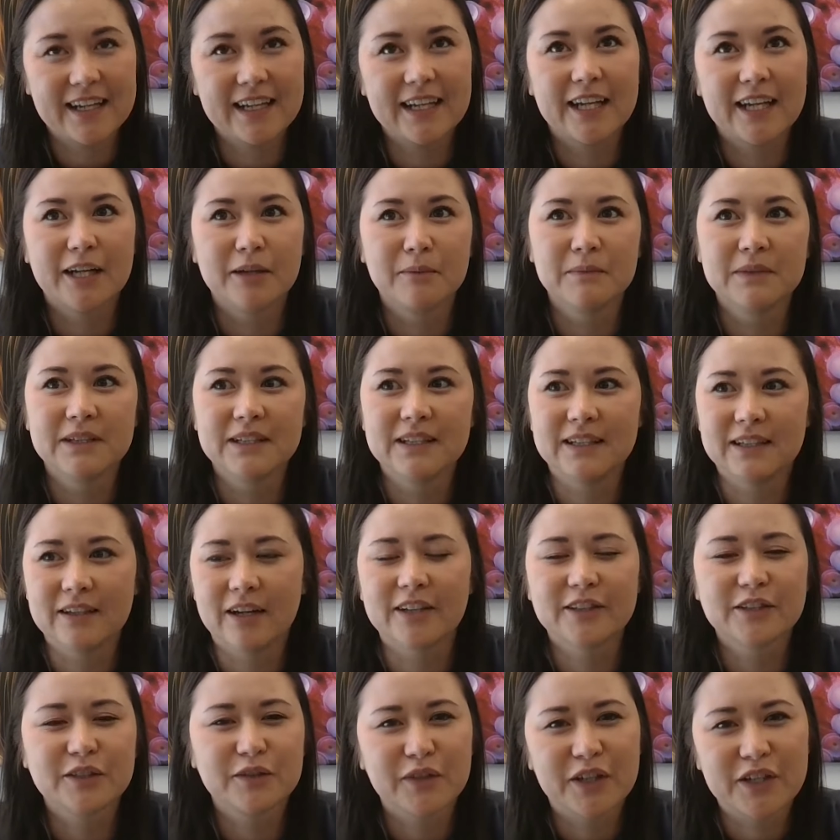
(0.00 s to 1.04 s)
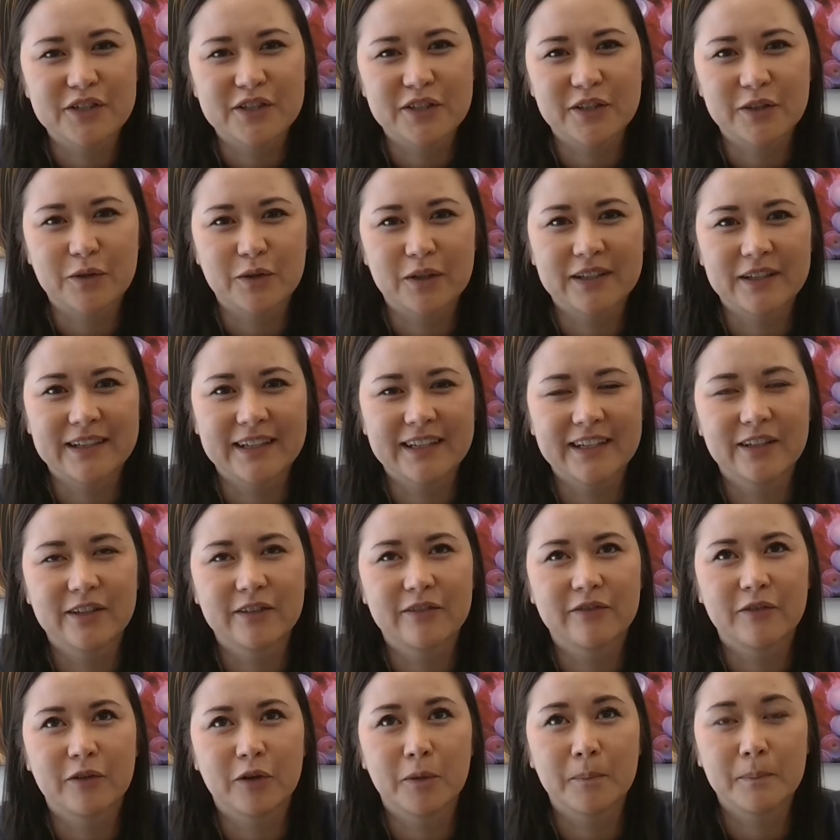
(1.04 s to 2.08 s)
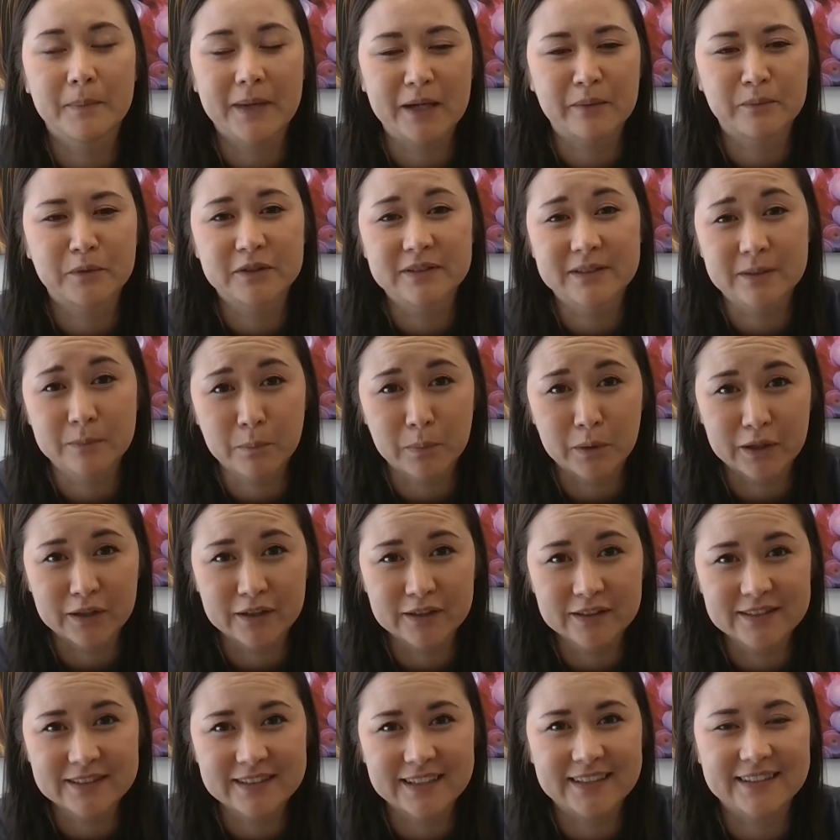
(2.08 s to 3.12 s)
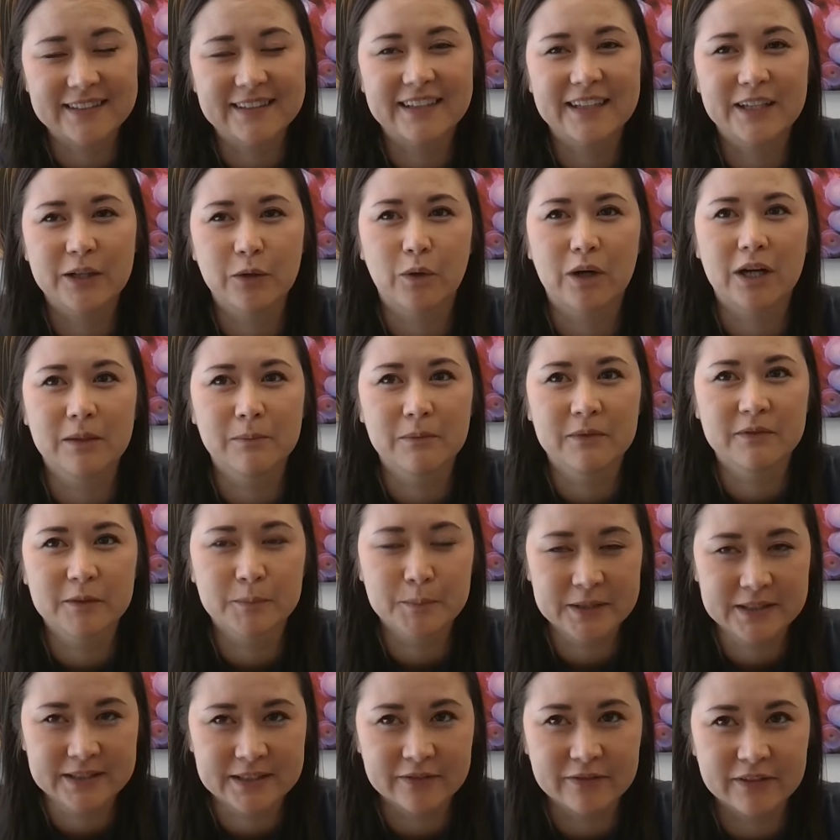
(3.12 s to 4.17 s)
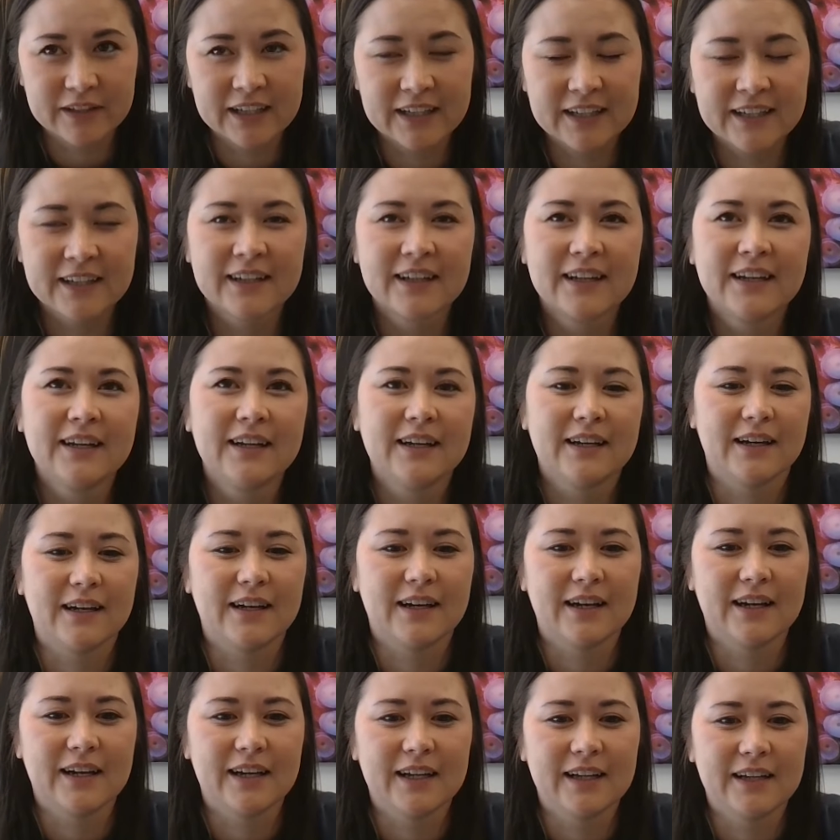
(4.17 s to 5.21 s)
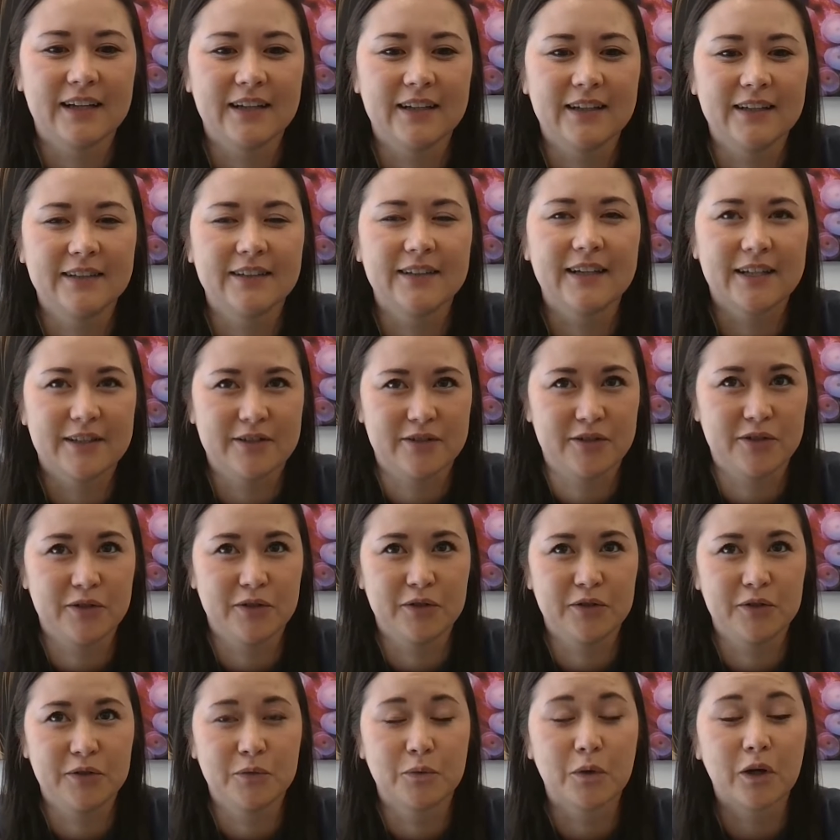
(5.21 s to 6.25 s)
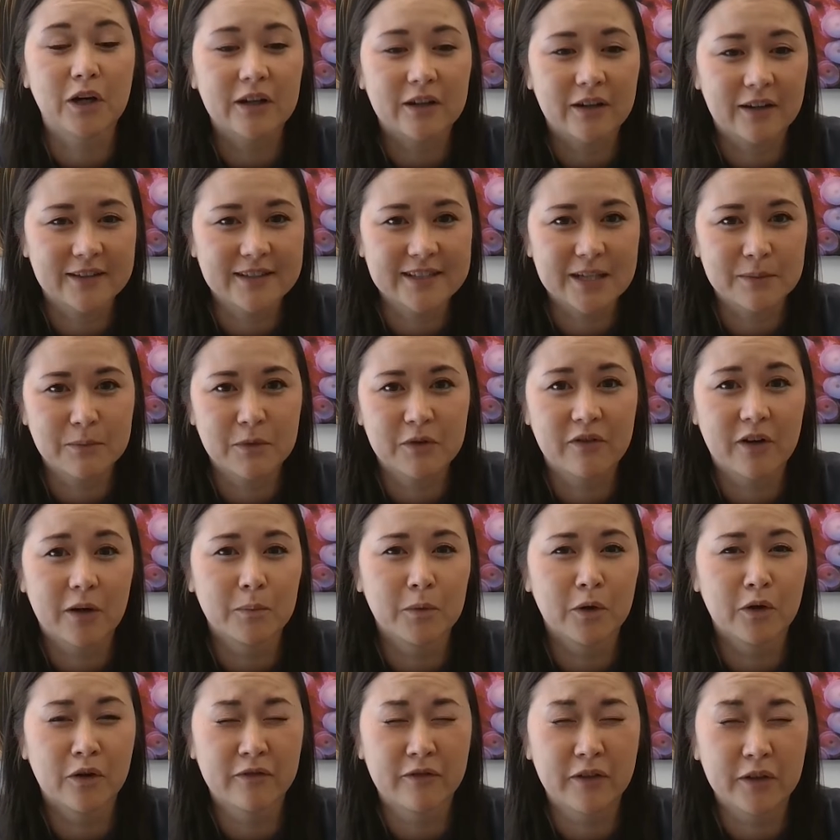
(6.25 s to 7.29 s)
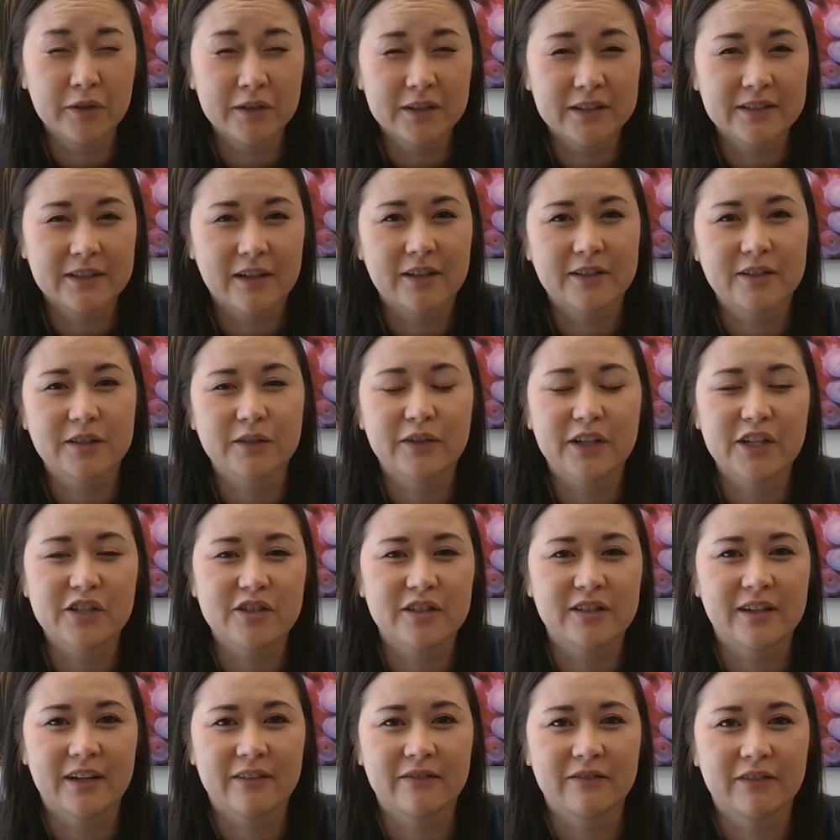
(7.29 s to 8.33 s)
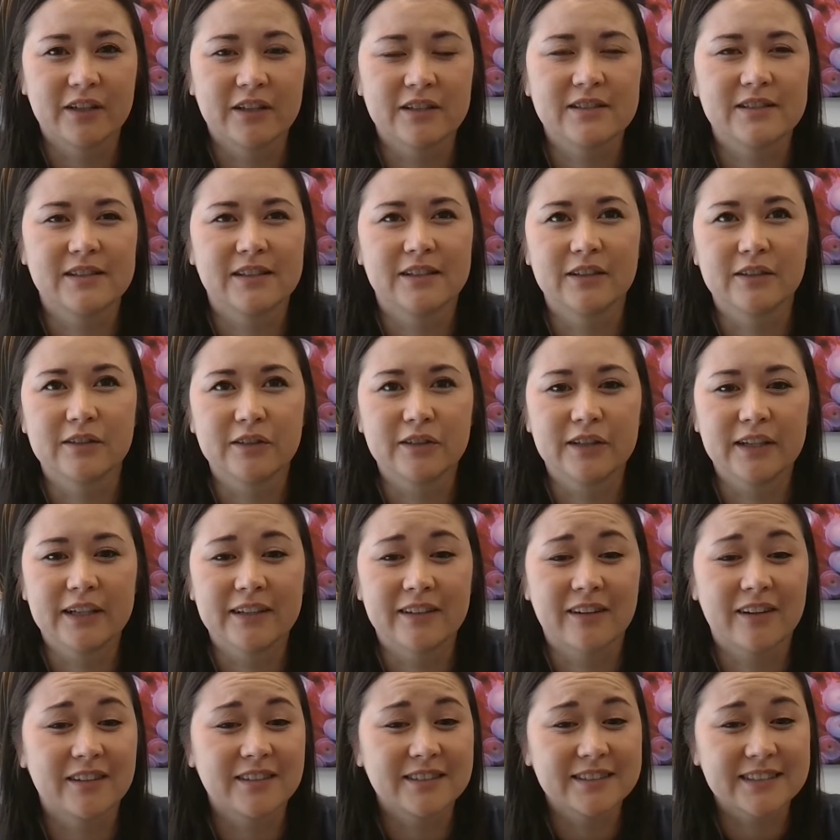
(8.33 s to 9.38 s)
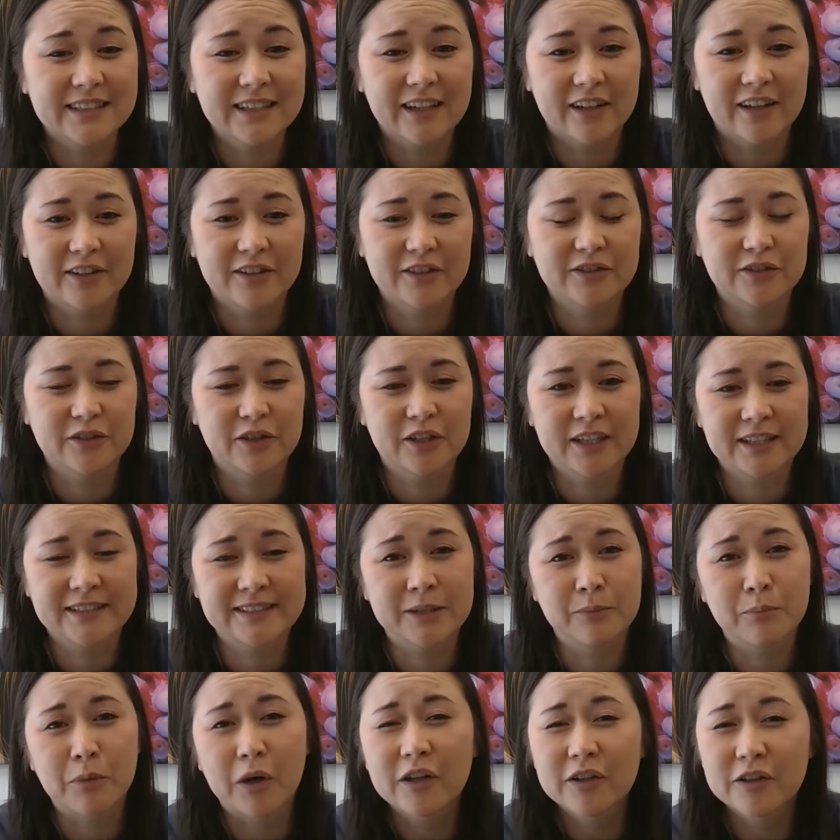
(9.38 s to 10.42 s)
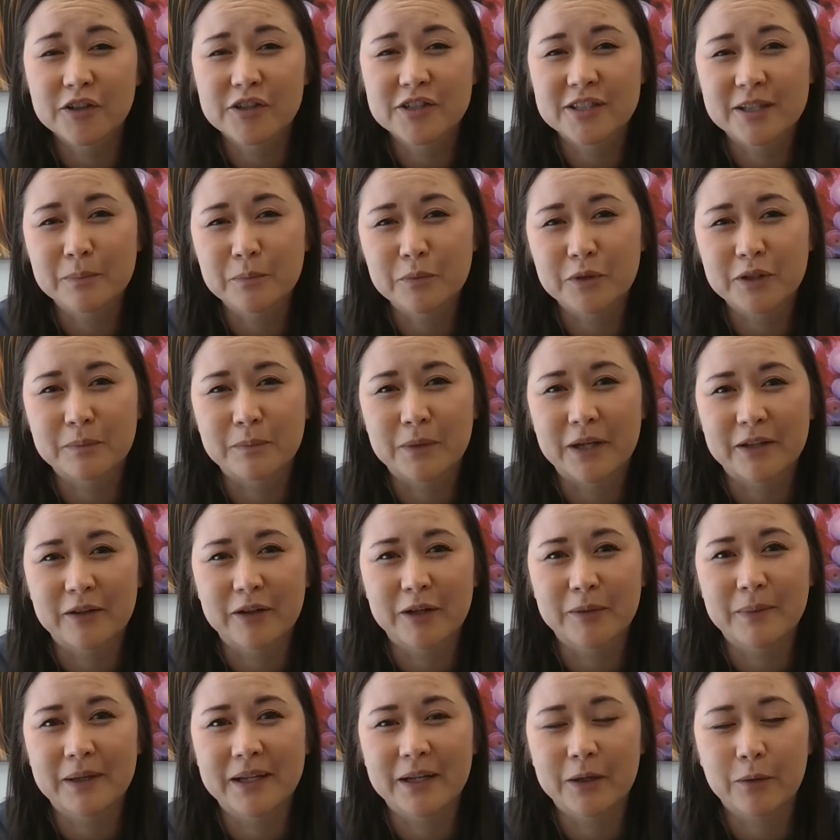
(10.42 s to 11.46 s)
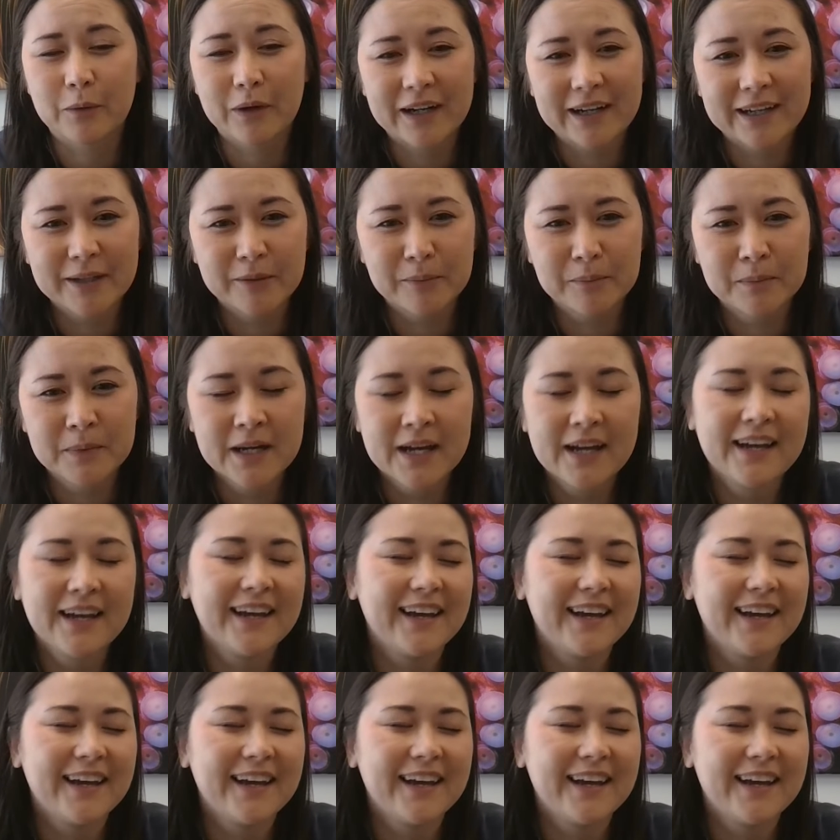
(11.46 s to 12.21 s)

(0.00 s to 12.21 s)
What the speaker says: am the conservation coordinator for mammals and birds at the Aquarium of the Pacific. I get to work on some of our more focused conservation efforts, including our sea otter surrogacy partnership with Monterey Bay Aquarium.